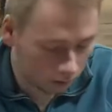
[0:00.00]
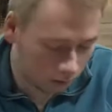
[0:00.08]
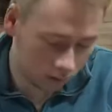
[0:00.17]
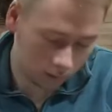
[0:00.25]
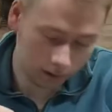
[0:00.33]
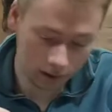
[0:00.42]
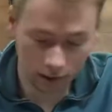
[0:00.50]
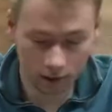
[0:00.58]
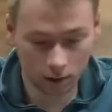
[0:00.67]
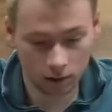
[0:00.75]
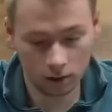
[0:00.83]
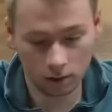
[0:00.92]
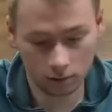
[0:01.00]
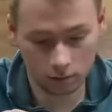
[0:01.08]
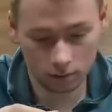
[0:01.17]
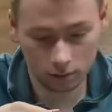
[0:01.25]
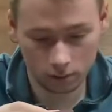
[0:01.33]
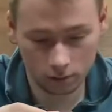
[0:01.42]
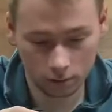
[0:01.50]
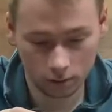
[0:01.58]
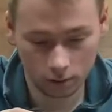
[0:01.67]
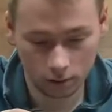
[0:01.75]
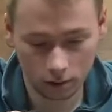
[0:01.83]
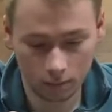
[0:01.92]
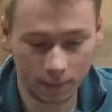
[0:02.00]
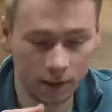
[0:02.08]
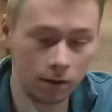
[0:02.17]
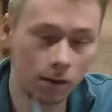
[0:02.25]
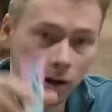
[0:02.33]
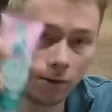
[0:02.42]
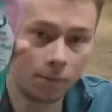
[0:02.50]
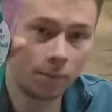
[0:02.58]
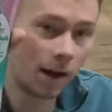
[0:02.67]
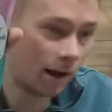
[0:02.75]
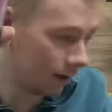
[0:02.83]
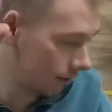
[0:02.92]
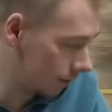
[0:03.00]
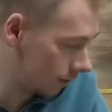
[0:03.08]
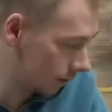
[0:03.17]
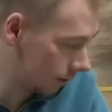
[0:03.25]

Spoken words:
What do we got here? A peel-off mask.